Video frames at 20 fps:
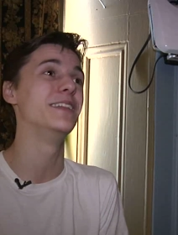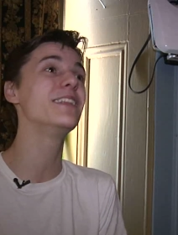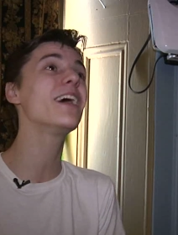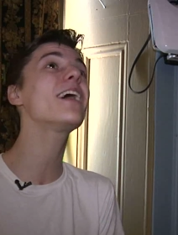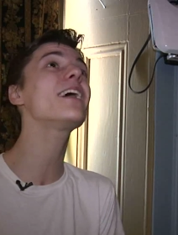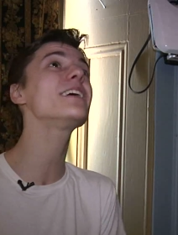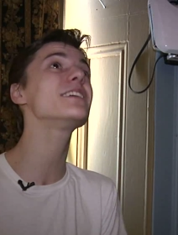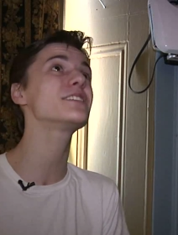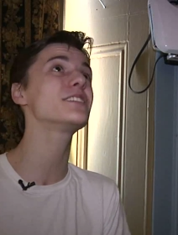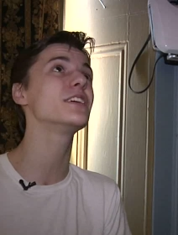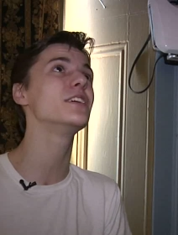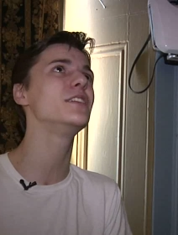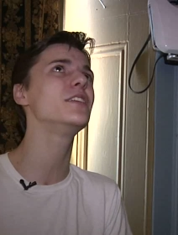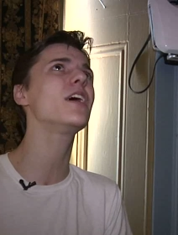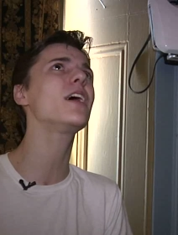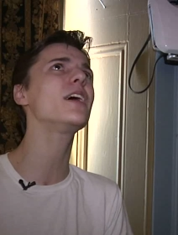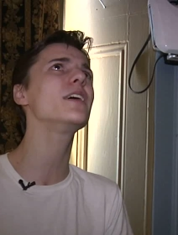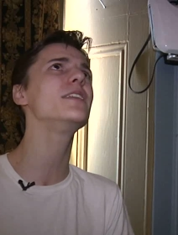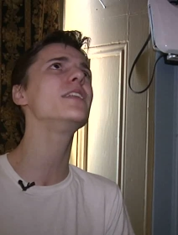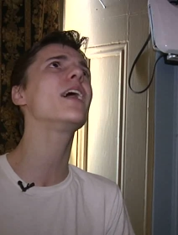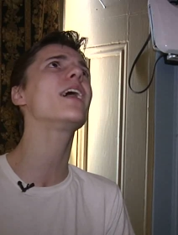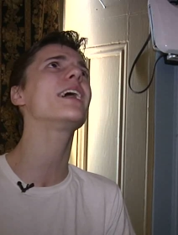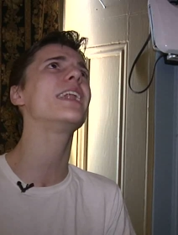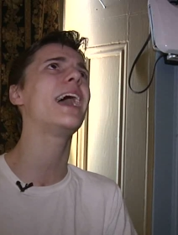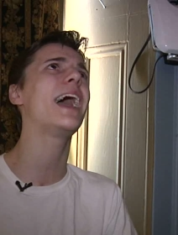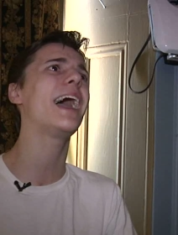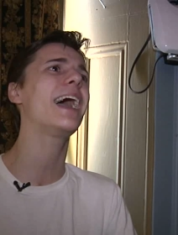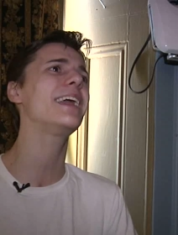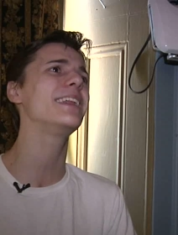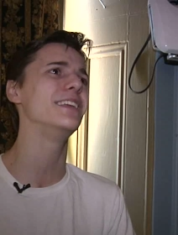Not
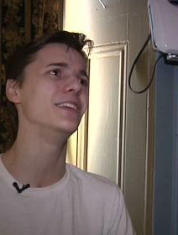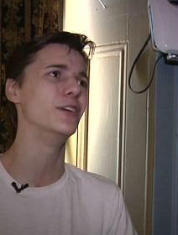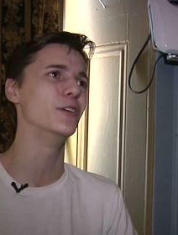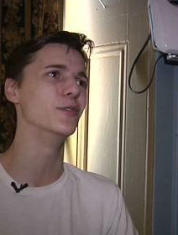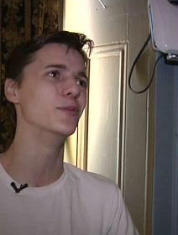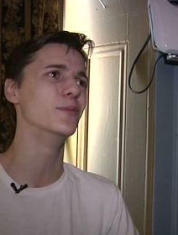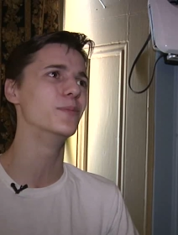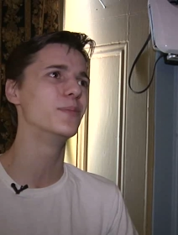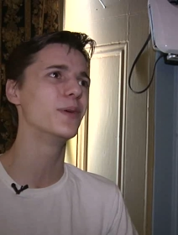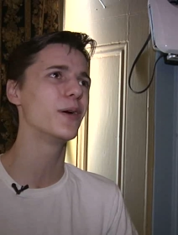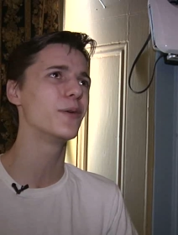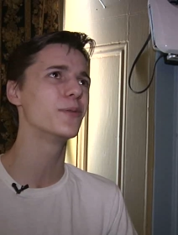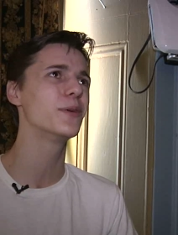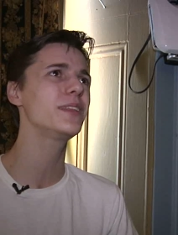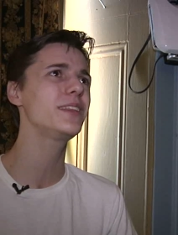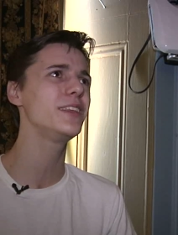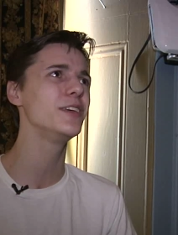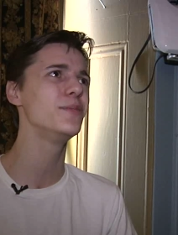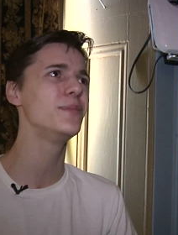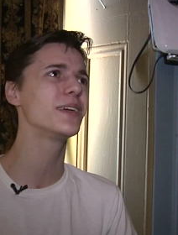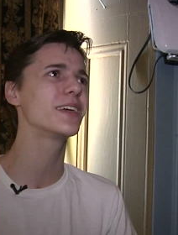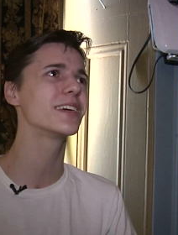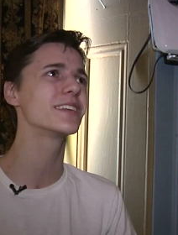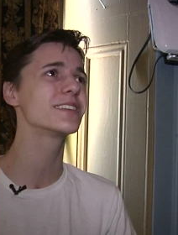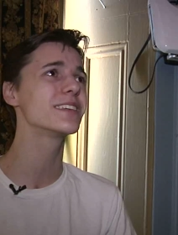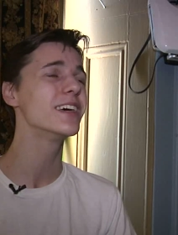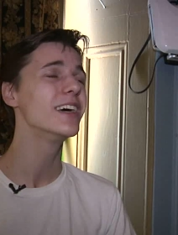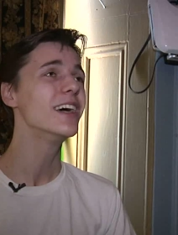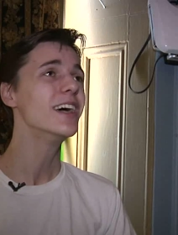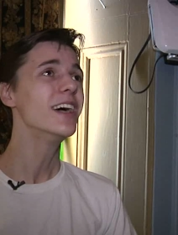at you, but with you,
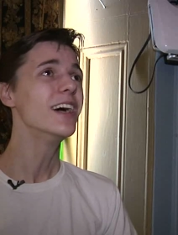because